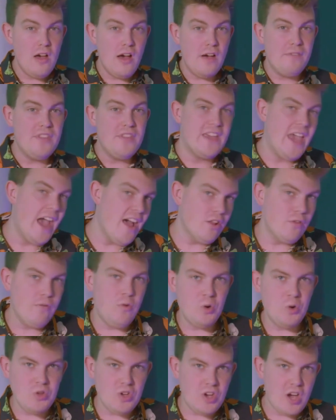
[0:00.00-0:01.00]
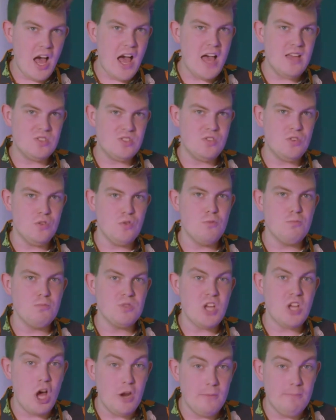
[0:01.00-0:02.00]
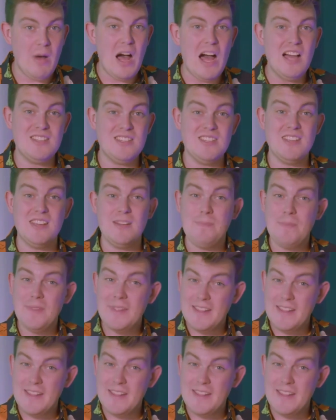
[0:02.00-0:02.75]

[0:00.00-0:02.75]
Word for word: of the California Costumes unboxing.